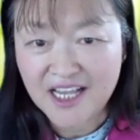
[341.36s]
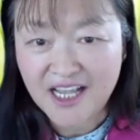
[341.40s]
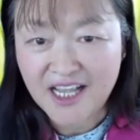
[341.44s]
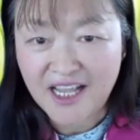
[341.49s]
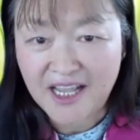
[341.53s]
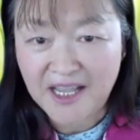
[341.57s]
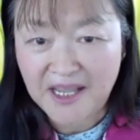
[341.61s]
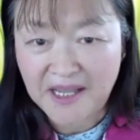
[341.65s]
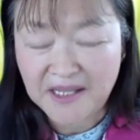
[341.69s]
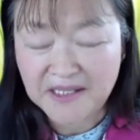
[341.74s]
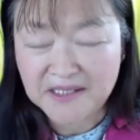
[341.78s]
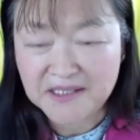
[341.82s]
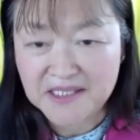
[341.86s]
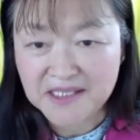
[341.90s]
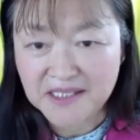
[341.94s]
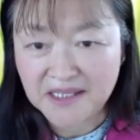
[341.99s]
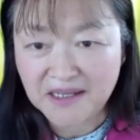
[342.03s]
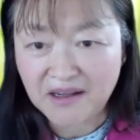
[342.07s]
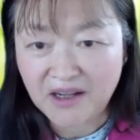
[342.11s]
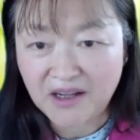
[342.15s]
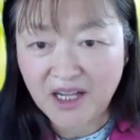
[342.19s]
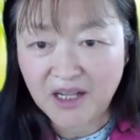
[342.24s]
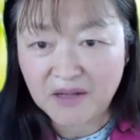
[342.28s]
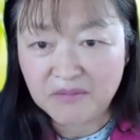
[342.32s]
And
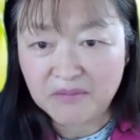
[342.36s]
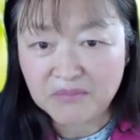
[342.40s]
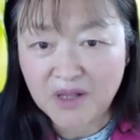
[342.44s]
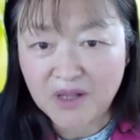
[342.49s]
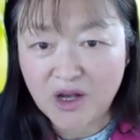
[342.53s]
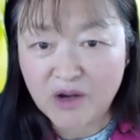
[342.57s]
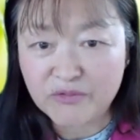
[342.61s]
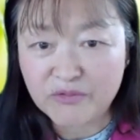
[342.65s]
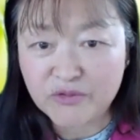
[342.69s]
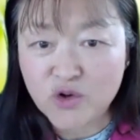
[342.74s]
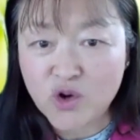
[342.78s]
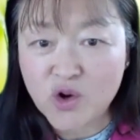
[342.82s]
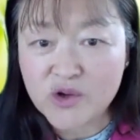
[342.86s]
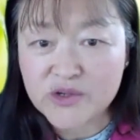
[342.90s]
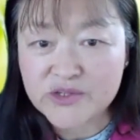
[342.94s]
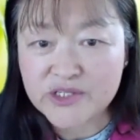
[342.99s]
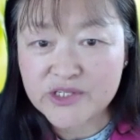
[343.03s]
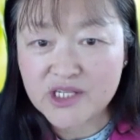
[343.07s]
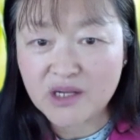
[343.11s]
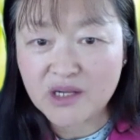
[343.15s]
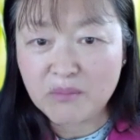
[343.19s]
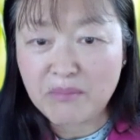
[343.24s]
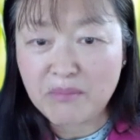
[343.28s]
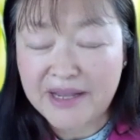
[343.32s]
of course,
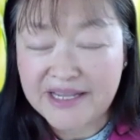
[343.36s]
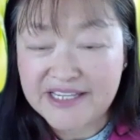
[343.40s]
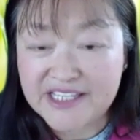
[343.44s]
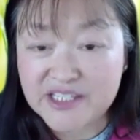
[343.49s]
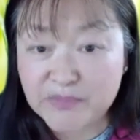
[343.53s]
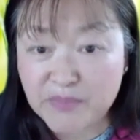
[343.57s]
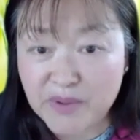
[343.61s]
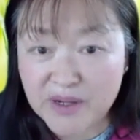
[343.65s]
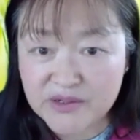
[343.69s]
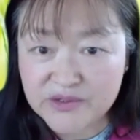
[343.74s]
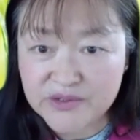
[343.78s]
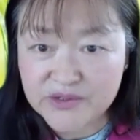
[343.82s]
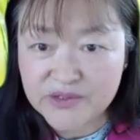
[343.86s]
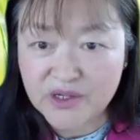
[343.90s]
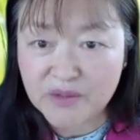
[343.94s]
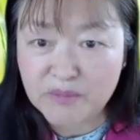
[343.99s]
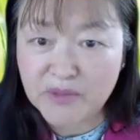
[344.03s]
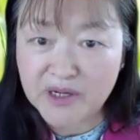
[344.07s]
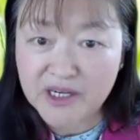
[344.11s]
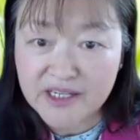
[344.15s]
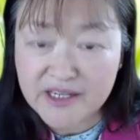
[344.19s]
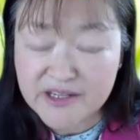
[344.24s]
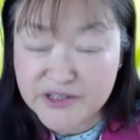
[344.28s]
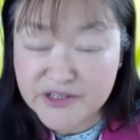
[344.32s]
my sponsor,
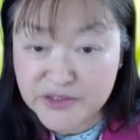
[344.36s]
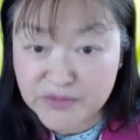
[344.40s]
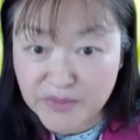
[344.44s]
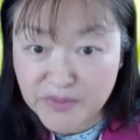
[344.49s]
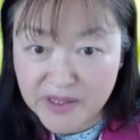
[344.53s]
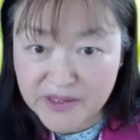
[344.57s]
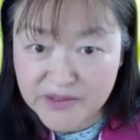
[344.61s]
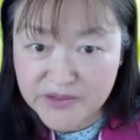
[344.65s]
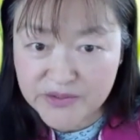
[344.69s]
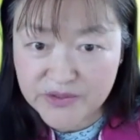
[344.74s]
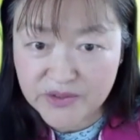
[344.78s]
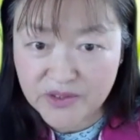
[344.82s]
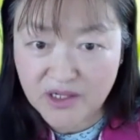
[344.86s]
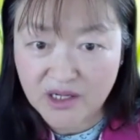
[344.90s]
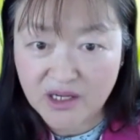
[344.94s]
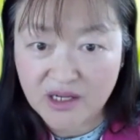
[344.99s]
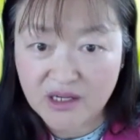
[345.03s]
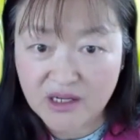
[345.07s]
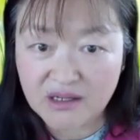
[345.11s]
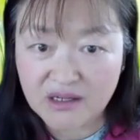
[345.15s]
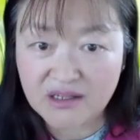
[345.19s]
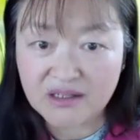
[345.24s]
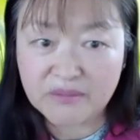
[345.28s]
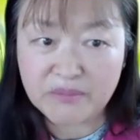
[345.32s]
American sponsor,
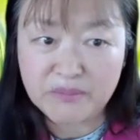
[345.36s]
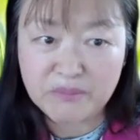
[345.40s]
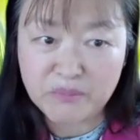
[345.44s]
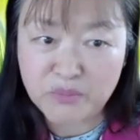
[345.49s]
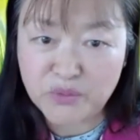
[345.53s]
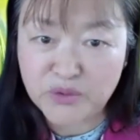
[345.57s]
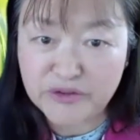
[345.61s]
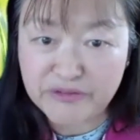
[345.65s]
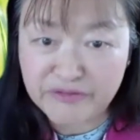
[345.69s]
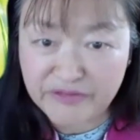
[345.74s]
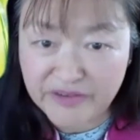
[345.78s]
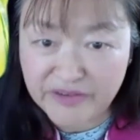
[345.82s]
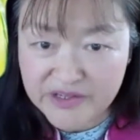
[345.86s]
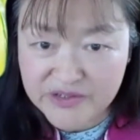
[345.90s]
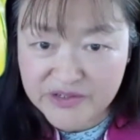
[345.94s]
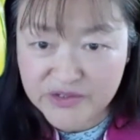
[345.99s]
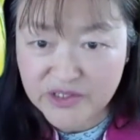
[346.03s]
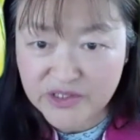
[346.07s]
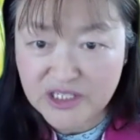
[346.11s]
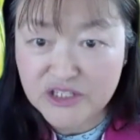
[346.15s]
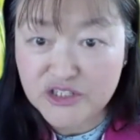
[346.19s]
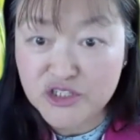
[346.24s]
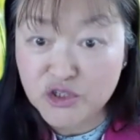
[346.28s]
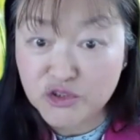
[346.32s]
a professor
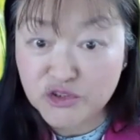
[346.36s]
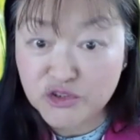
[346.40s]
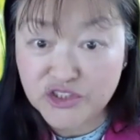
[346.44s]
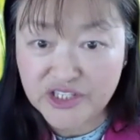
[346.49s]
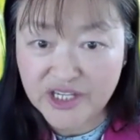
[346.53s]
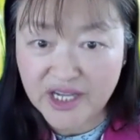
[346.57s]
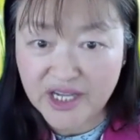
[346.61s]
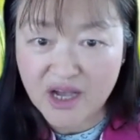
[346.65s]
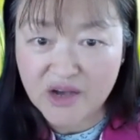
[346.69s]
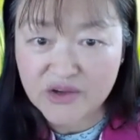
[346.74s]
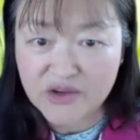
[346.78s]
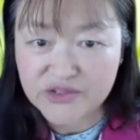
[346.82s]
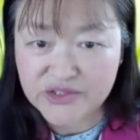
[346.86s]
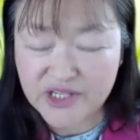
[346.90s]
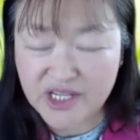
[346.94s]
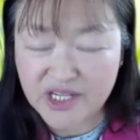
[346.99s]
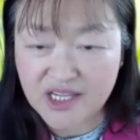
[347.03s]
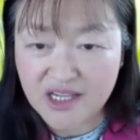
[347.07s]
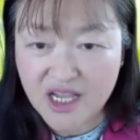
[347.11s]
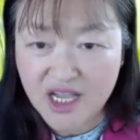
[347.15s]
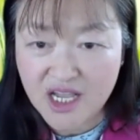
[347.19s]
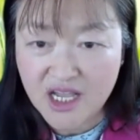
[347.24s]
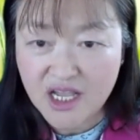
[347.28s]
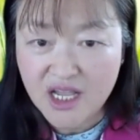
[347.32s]
in UT
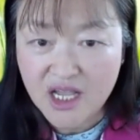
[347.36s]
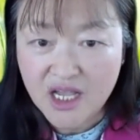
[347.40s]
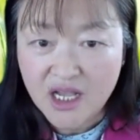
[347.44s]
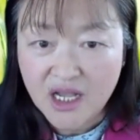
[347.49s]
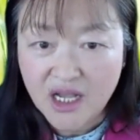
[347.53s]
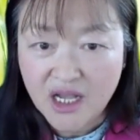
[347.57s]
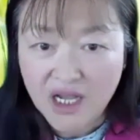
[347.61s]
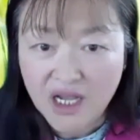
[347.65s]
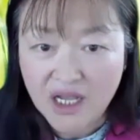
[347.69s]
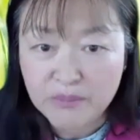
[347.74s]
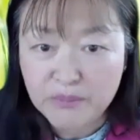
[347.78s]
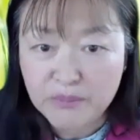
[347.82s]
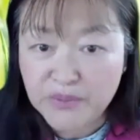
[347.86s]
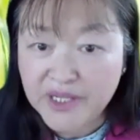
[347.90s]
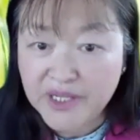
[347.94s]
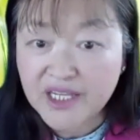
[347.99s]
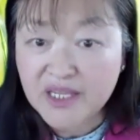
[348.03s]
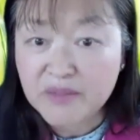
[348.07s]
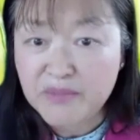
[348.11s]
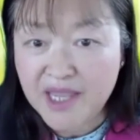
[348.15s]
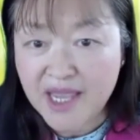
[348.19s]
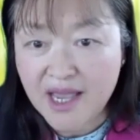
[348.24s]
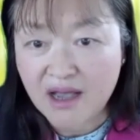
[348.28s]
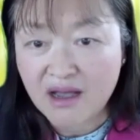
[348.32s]
Austin, and picked
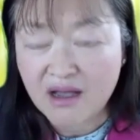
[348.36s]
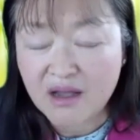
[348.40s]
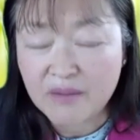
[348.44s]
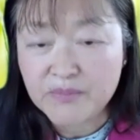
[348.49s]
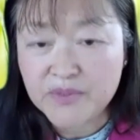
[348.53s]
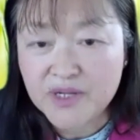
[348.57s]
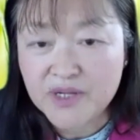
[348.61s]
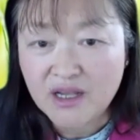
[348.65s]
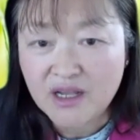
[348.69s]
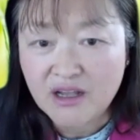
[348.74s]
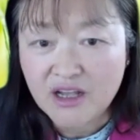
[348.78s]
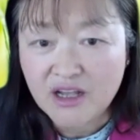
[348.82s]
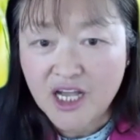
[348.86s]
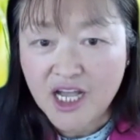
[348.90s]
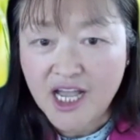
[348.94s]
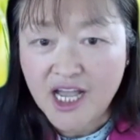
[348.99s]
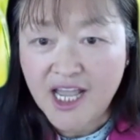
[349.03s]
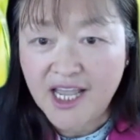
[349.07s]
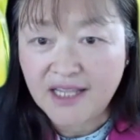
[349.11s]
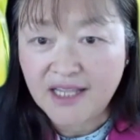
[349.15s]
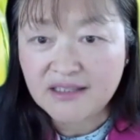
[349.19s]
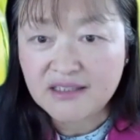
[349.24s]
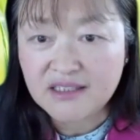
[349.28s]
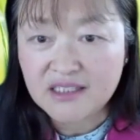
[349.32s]
me up
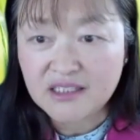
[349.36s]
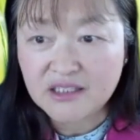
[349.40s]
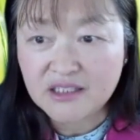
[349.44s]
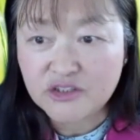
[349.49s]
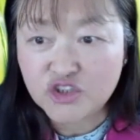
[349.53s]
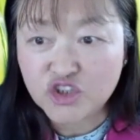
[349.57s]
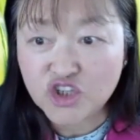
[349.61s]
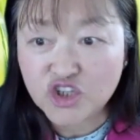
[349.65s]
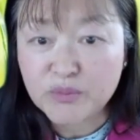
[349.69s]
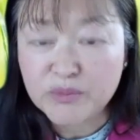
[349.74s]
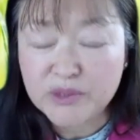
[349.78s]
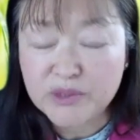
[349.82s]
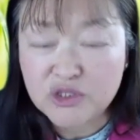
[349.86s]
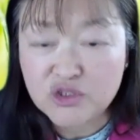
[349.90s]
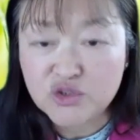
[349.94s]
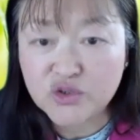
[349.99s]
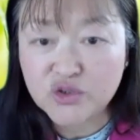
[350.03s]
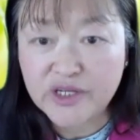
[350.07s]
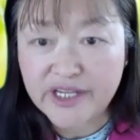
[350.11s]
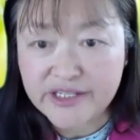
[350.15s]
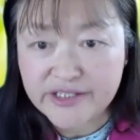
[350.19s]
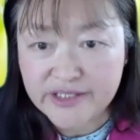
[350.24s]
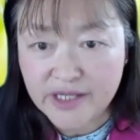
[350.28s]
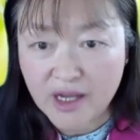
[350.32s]
and took me to
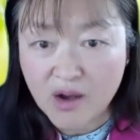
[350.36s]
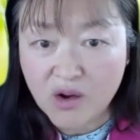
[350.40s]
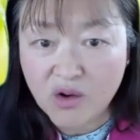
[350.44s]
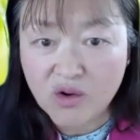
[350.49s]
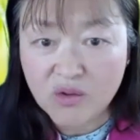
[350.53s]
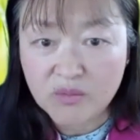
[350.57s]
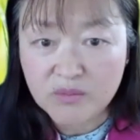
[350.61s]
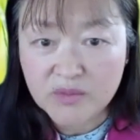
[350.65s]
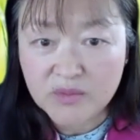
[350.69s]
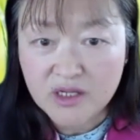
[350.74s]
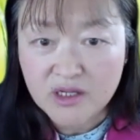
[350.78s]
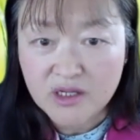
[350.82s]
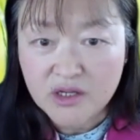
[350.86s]
his home.